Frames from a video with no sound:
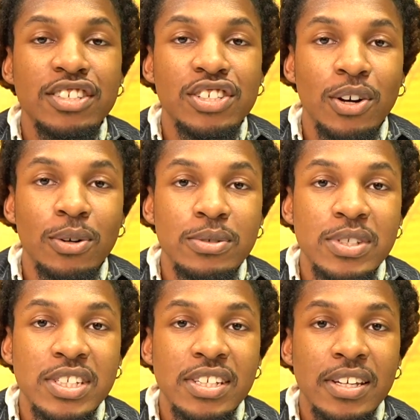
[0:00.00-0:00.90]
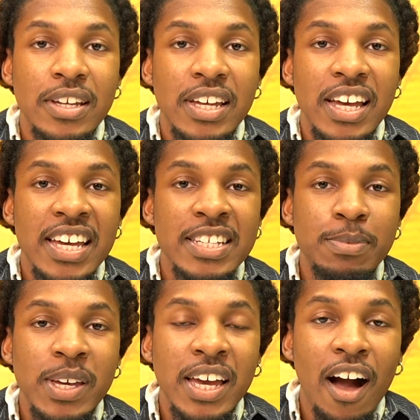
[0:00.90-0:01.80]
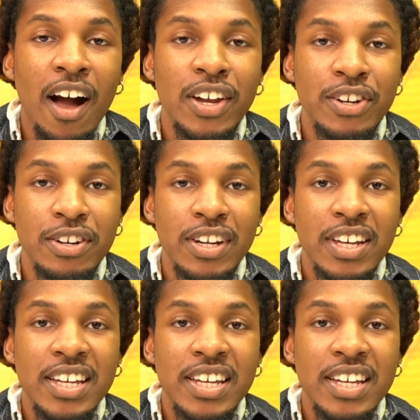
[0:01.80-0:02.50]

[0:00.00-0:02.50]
Jones is being honored